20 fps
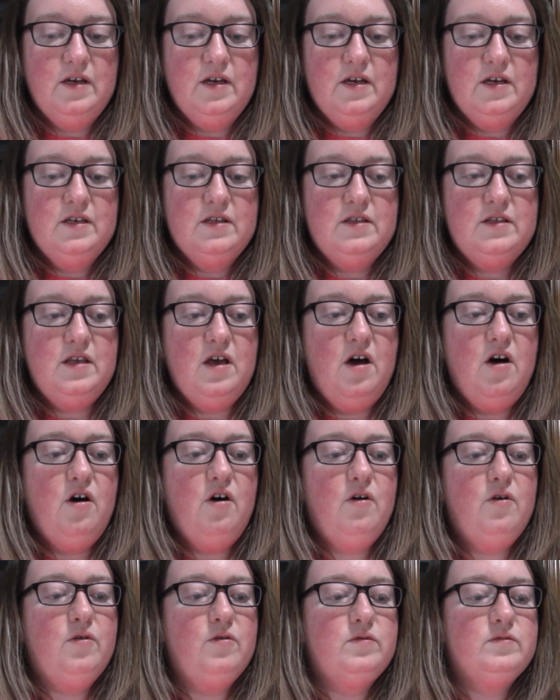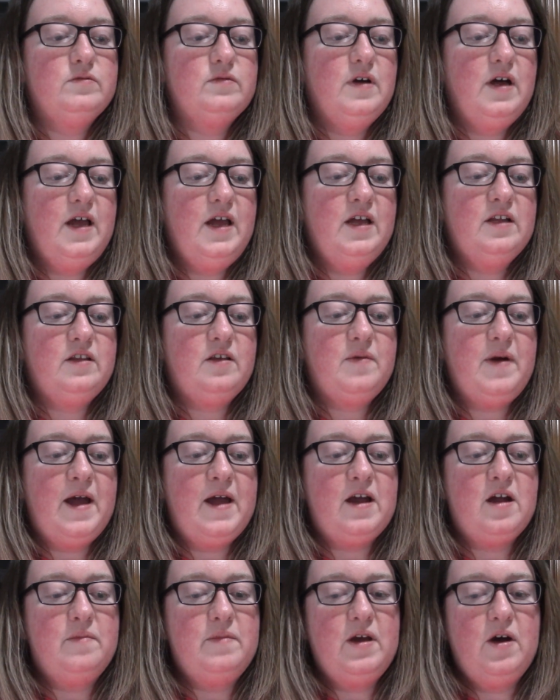So it's
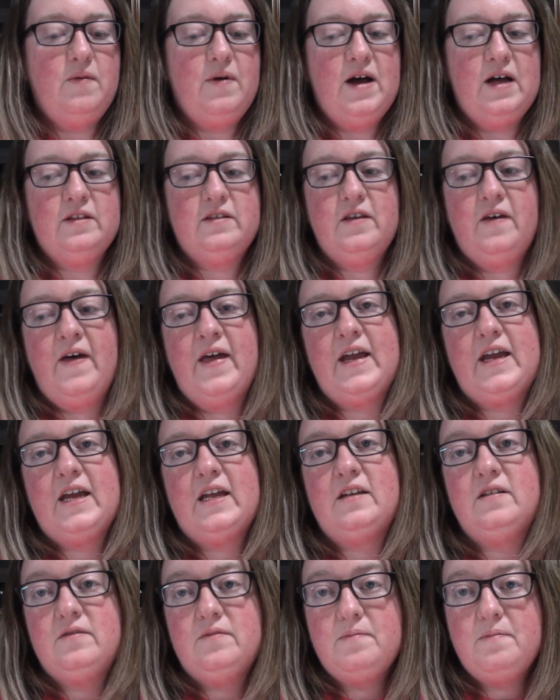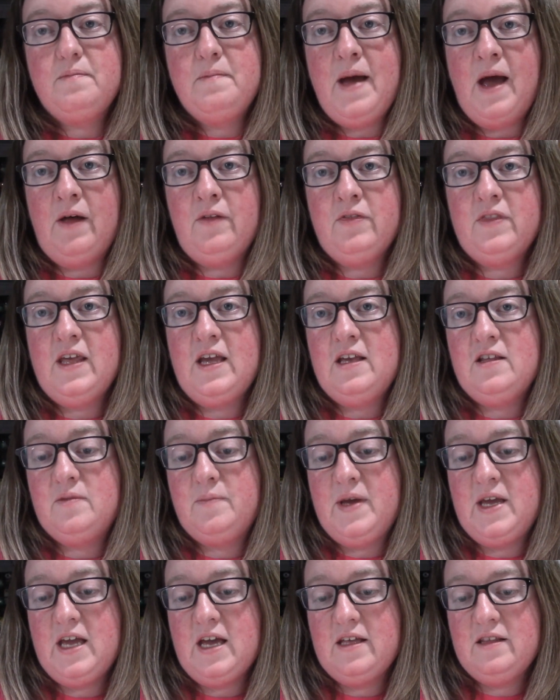probably going to be a while till I can mount these
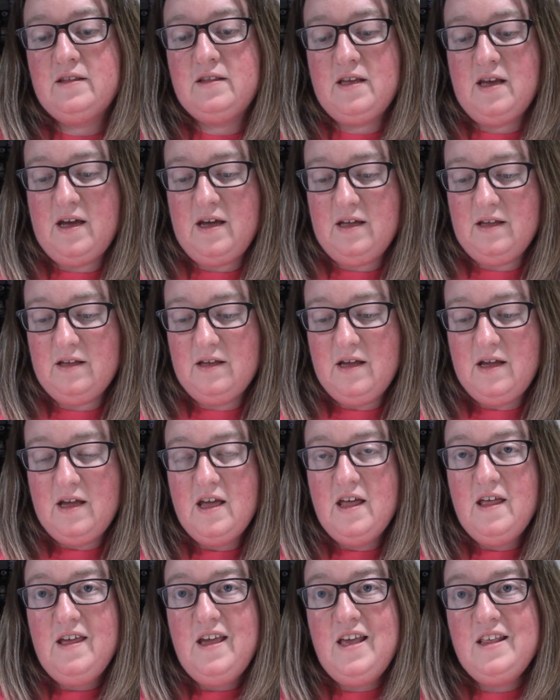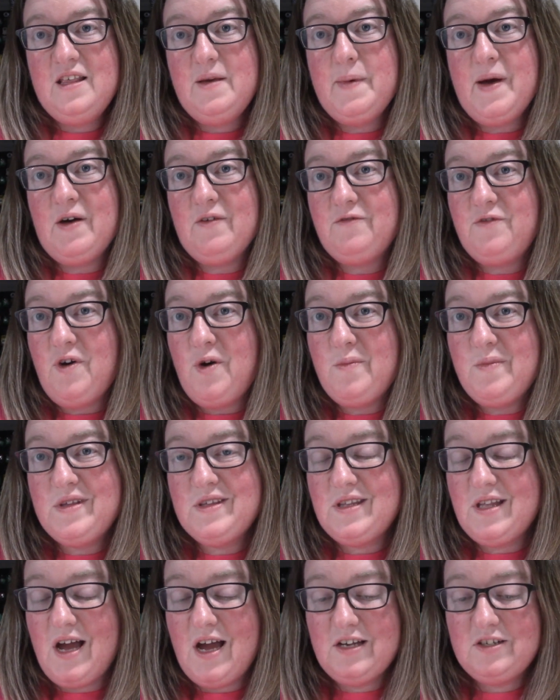because uh, Easy Mount foam
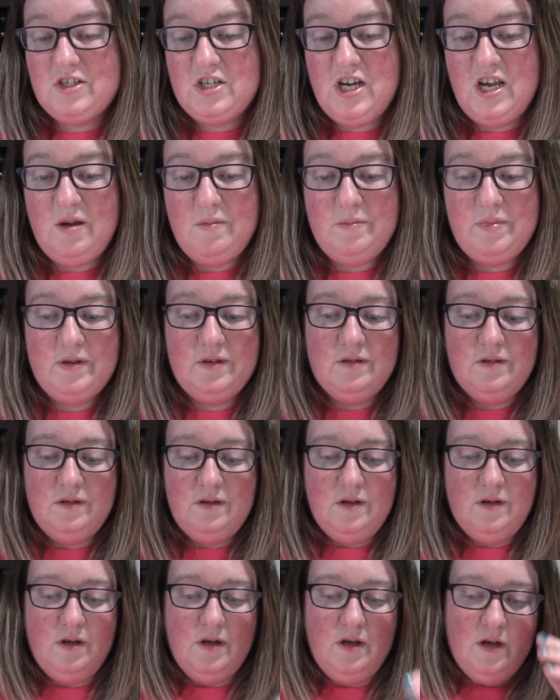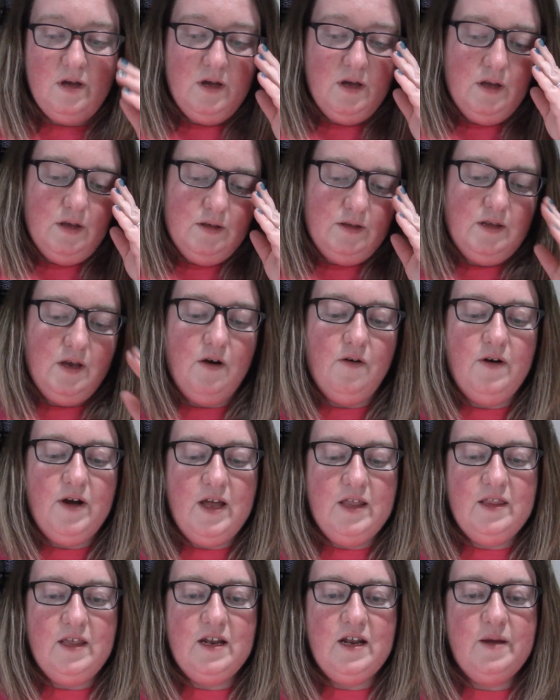is not cheap. So,
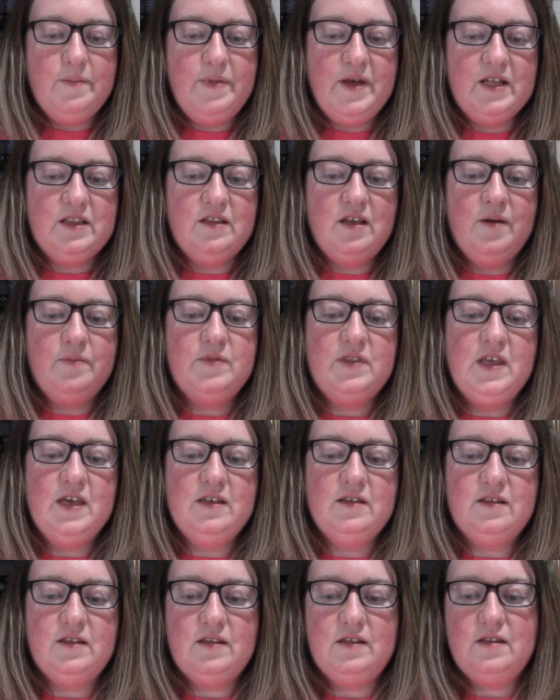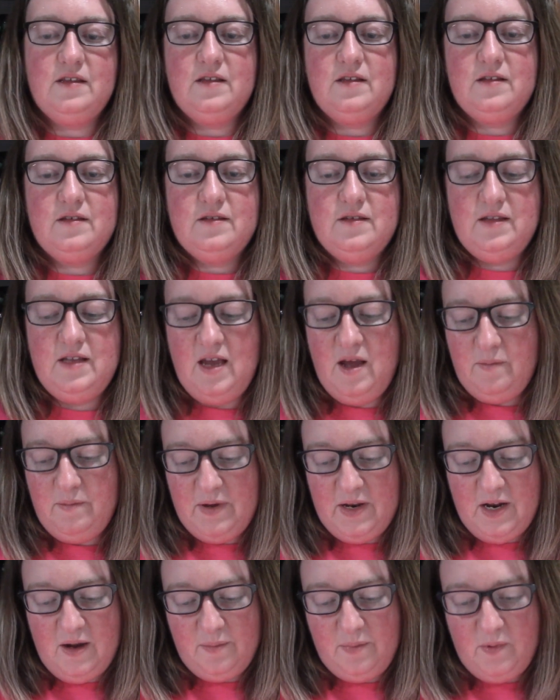and then I picked up this
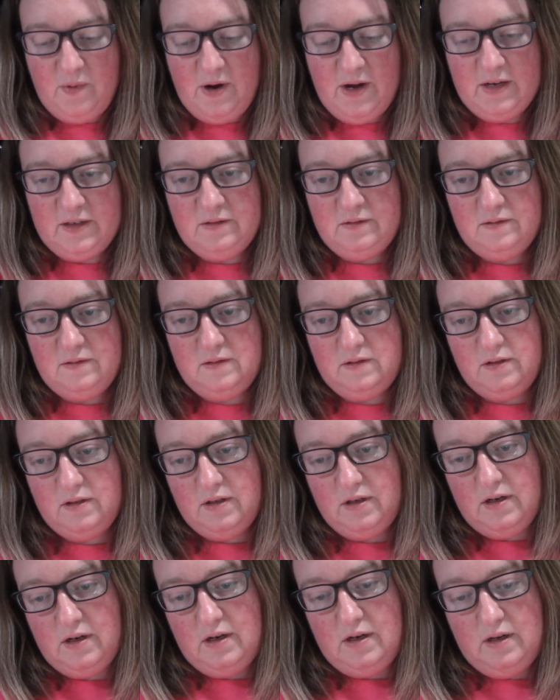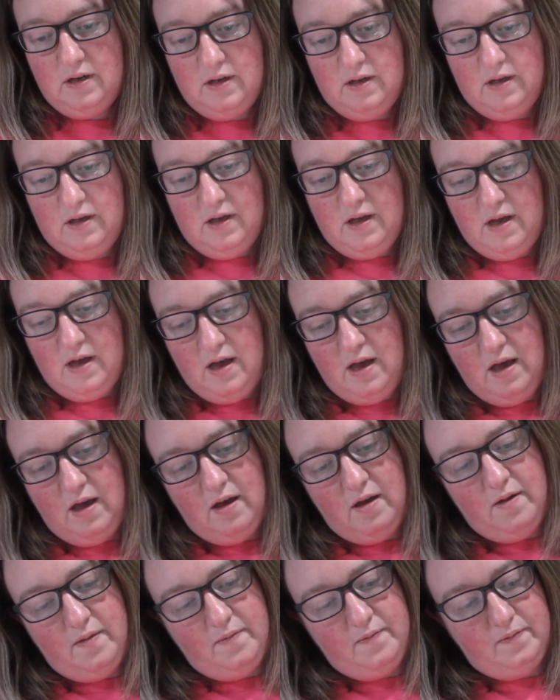Stampin' Up! one.
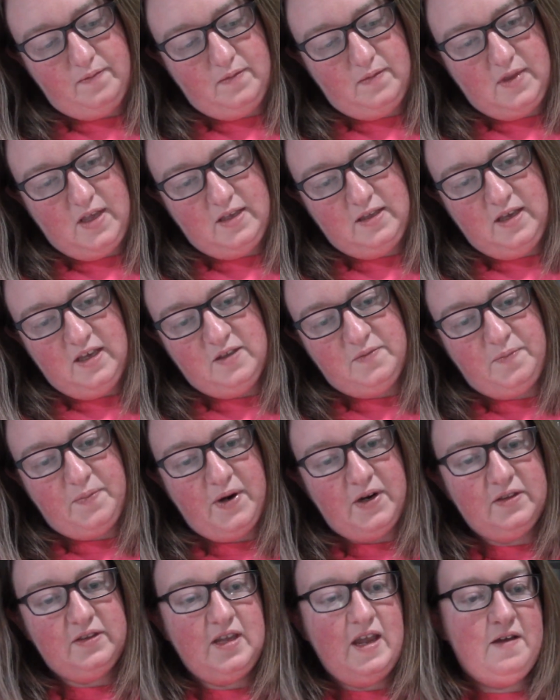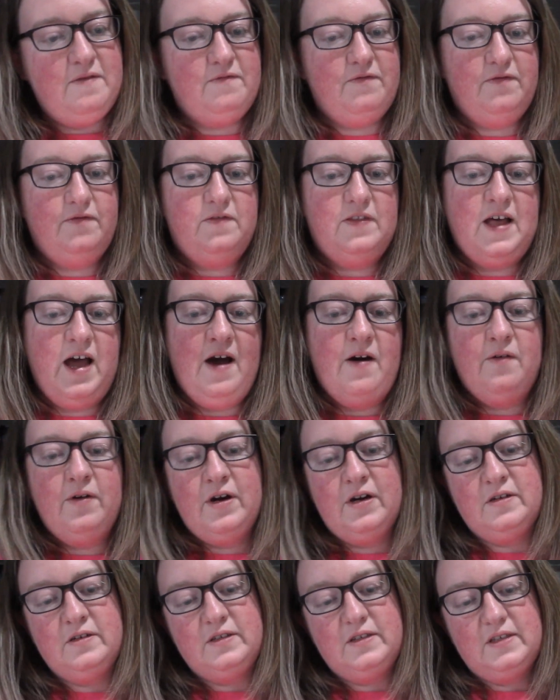Um, it says Birthday
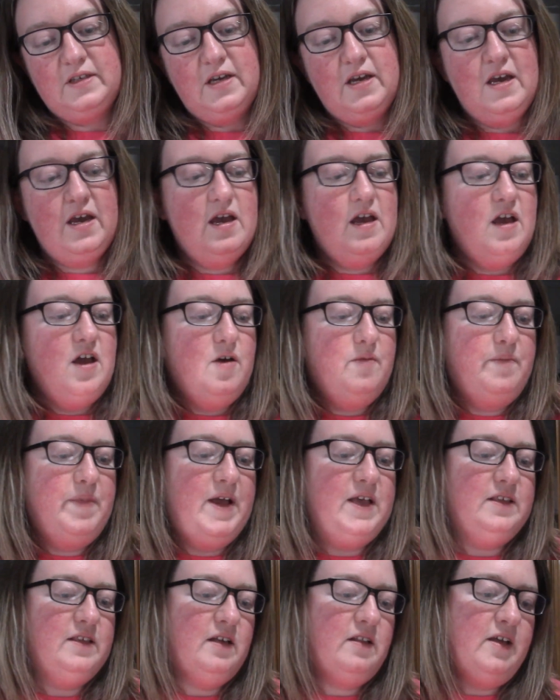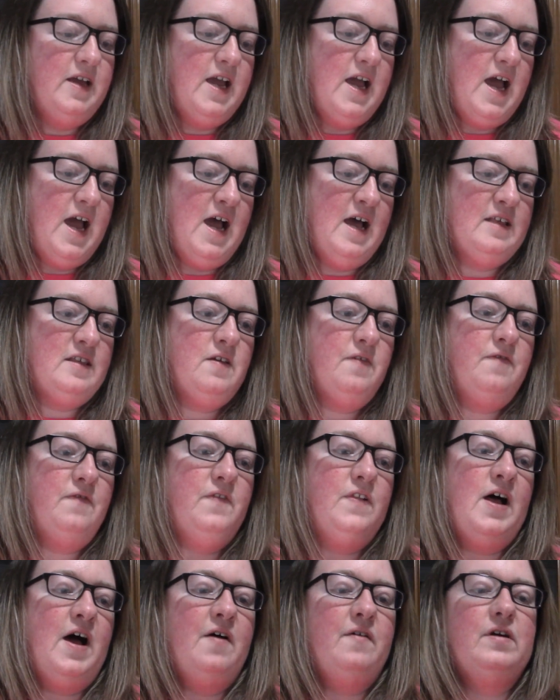Flowers. Basically, it has a
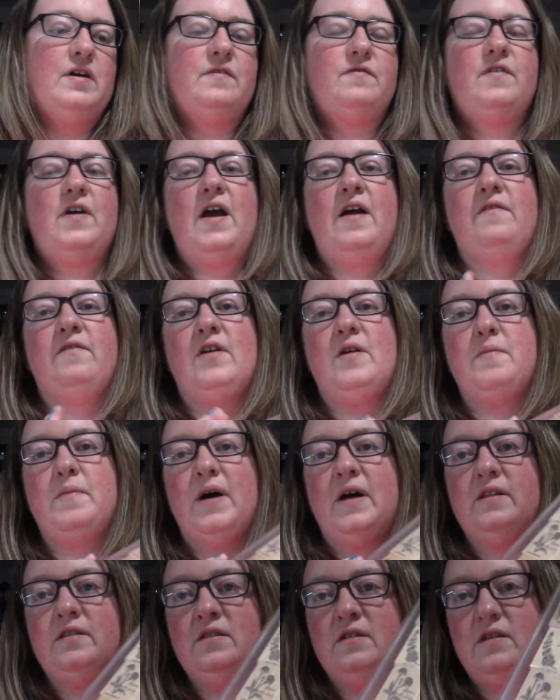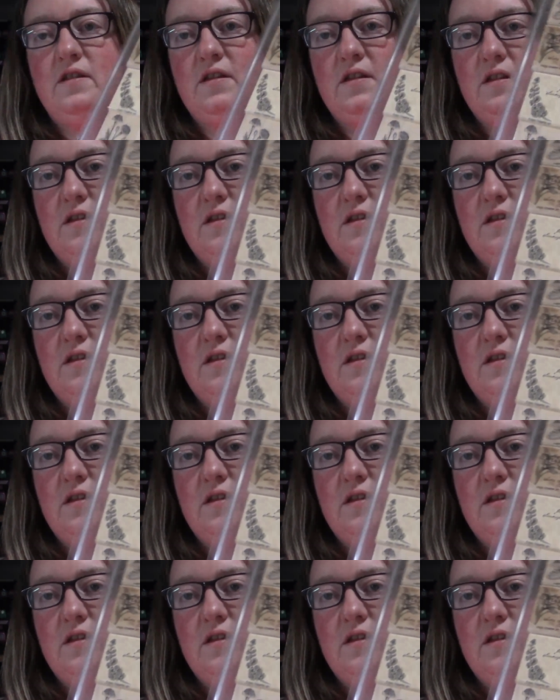flower for every month.